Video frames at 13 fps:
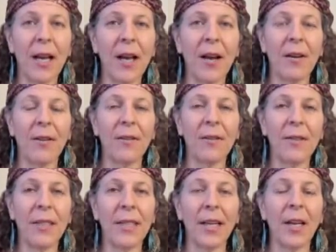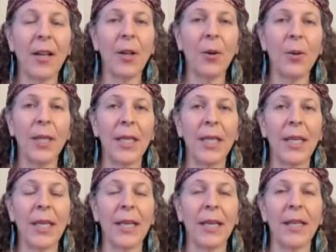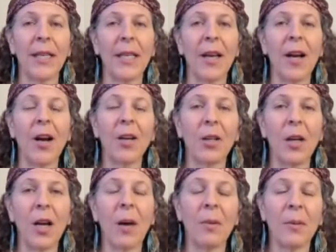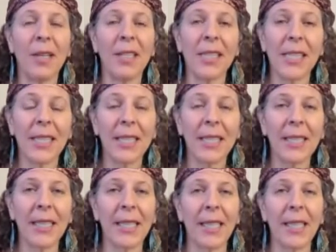of the Ohlone and the Amamatsan